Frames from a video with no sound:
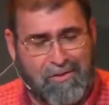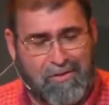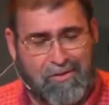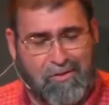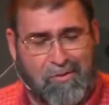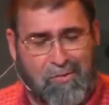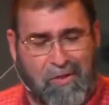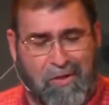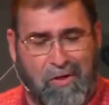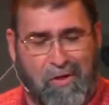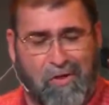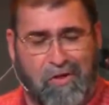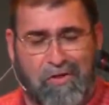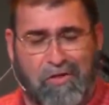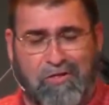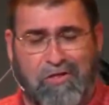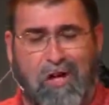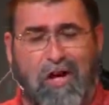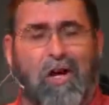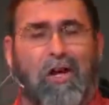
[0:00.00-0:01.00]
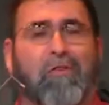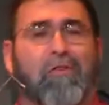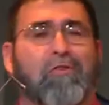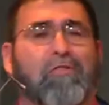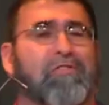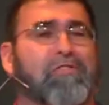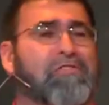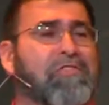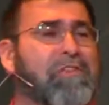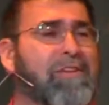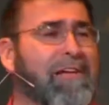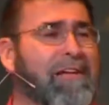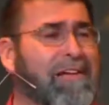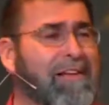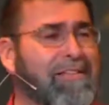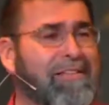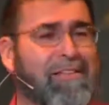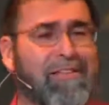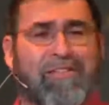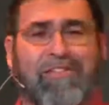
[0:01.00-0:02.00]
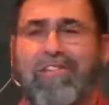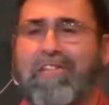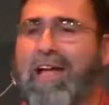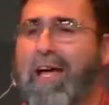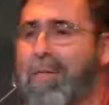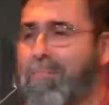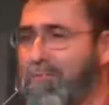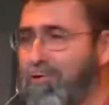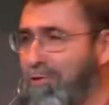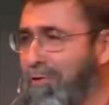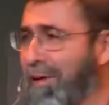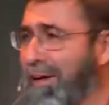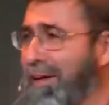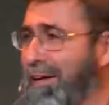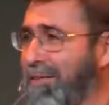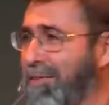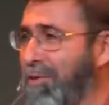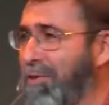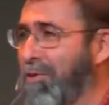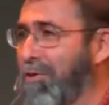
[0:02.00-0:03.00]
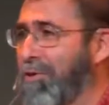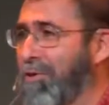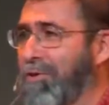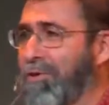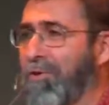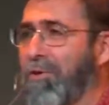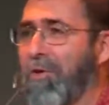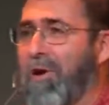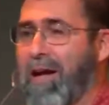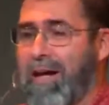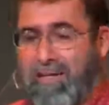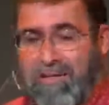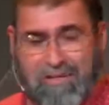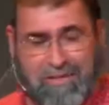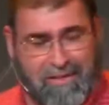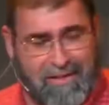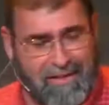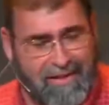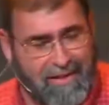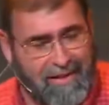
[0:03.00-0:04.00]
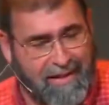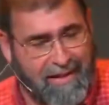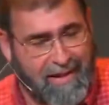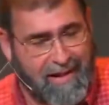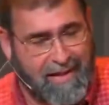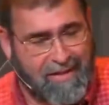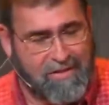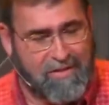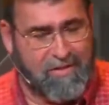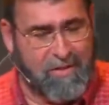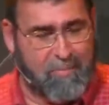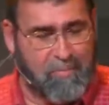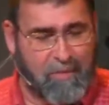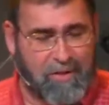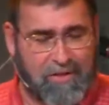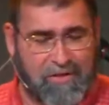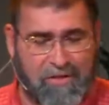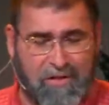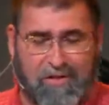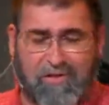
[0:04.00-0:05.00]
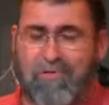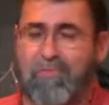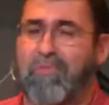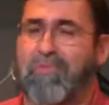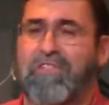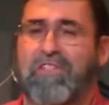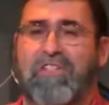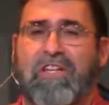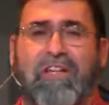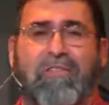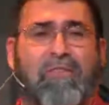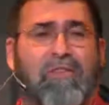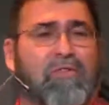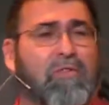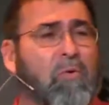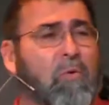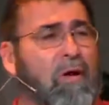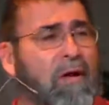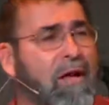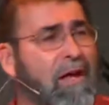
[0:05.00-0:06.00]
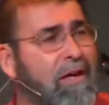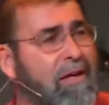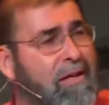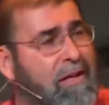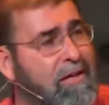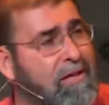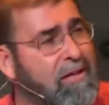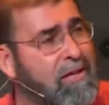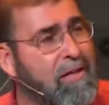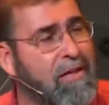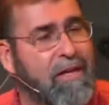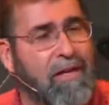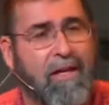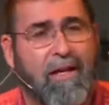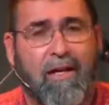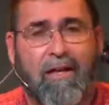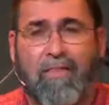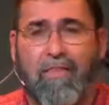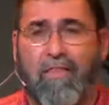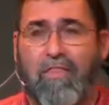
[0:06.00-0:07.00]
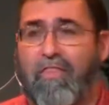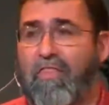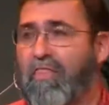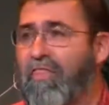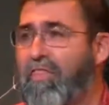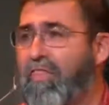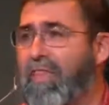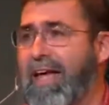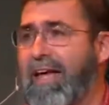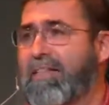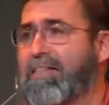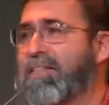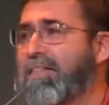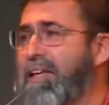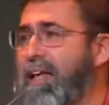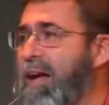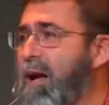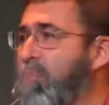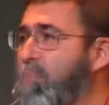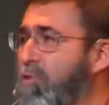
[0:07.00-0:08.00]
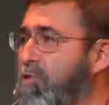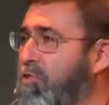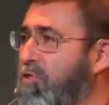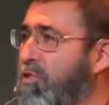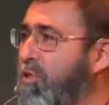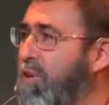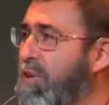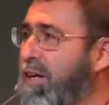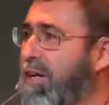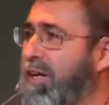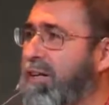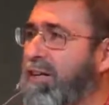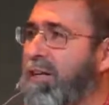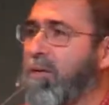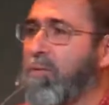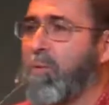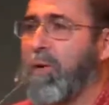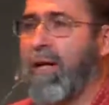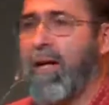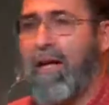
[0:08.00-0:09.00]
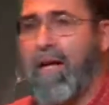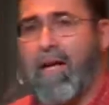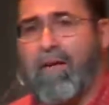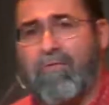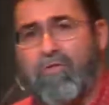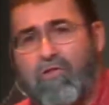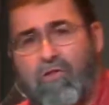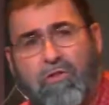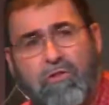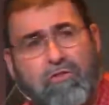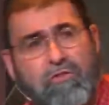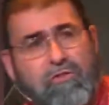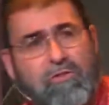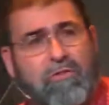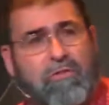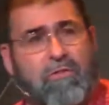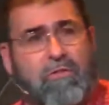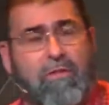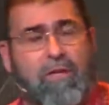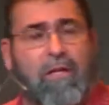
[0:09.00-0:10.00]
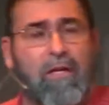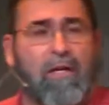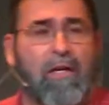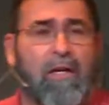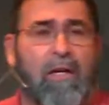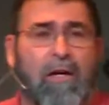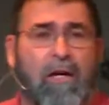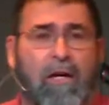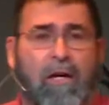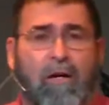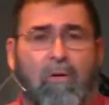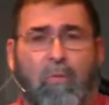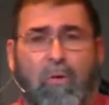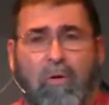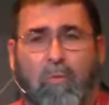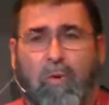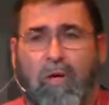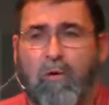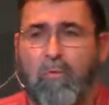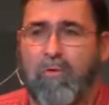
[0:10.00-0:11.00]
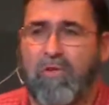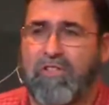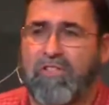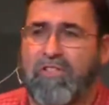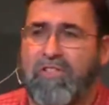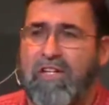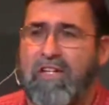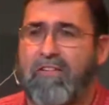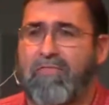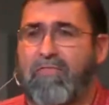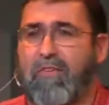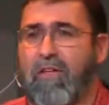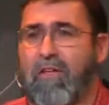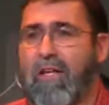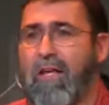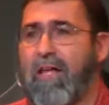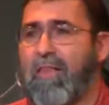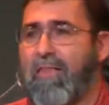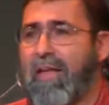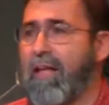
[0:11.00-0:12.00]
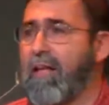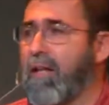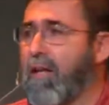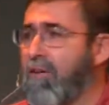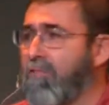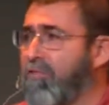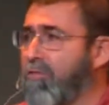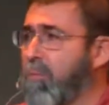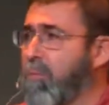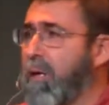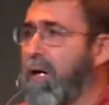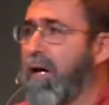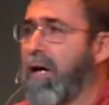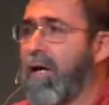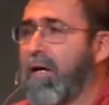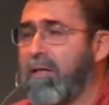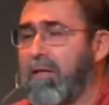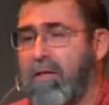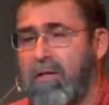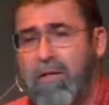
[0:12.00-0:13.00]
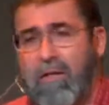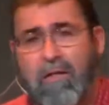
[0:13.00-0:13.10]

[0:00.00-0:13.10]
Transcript: to encourage others to stop trying to earn grace and simply just receive it the way I did. That's the opportunity that we have, church, when we receive that love from God